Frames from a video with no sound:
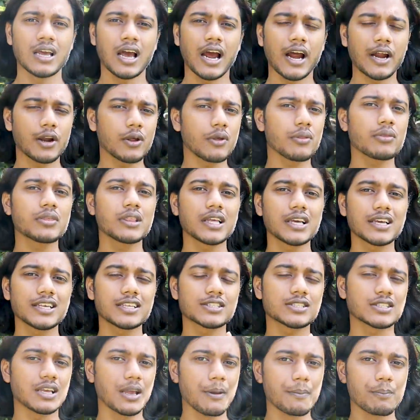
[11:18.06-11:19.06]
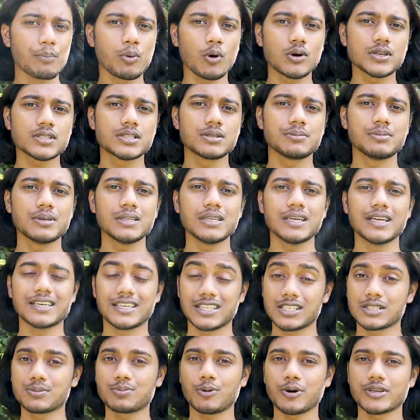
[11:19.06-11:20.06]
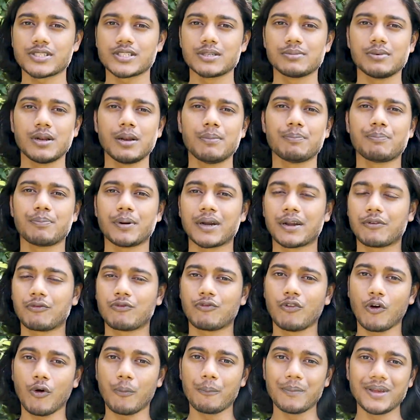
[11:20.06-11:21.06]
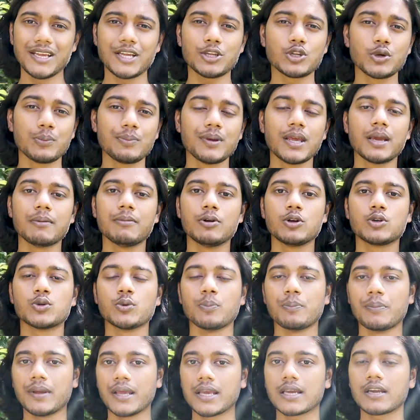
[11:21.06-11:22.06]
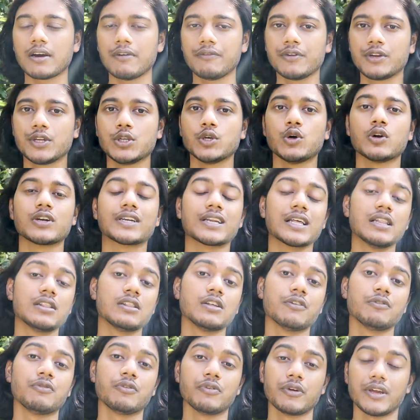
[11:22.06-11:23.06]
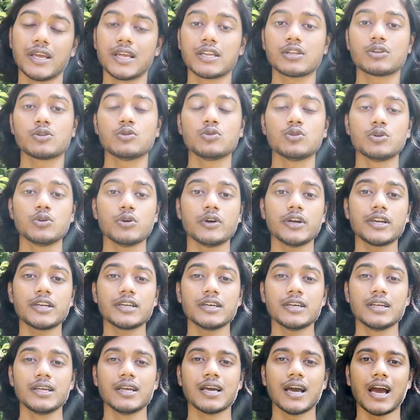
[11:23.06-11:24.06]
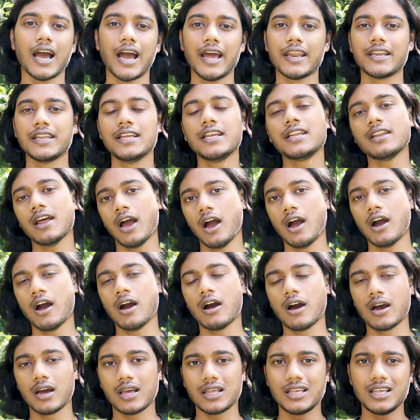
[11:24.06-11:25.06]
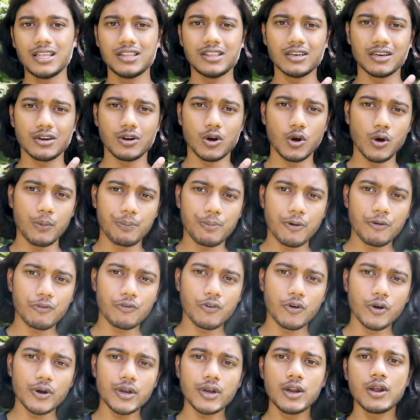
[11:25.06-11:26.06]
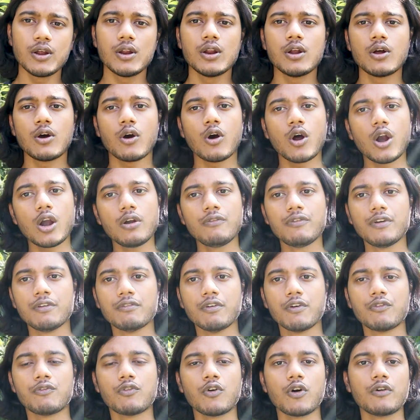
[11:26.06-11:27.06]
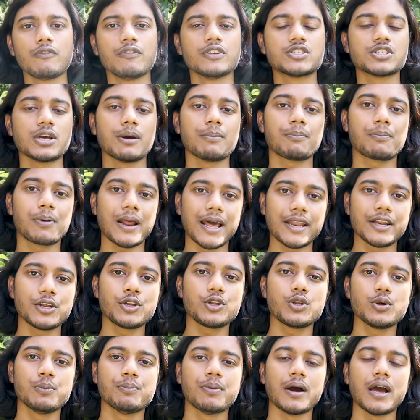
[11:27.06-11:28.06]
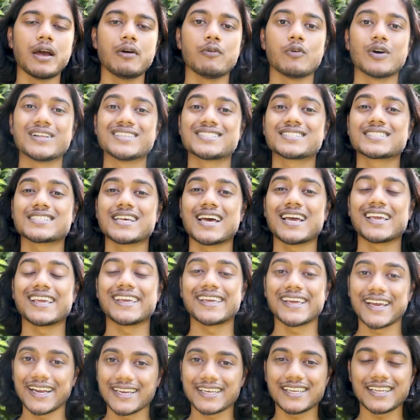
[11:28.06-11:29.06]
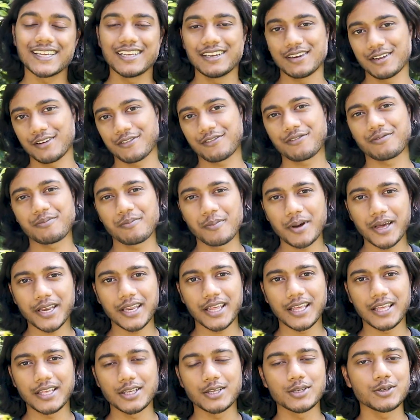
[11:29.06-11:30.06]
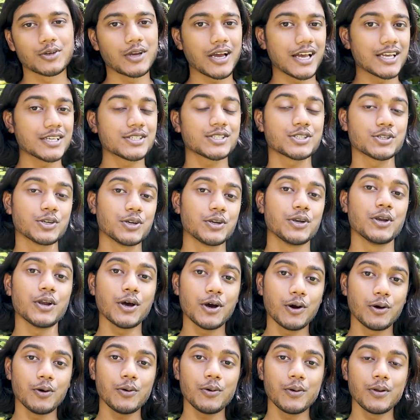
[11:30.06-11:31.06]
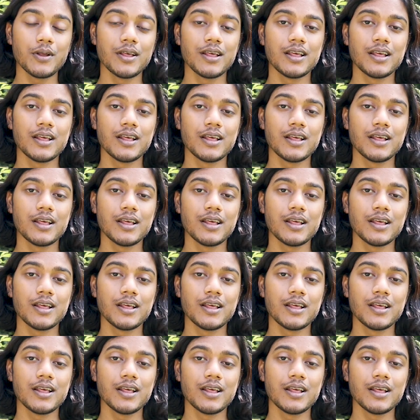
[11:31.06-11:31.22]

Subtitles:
I don't think it's impossible. It is possible, but for me to be able to make a video or tell the way to do it, I need either Oppo phone or Vivo phone, which I'm planning to buy once I get enough money. You guys should know,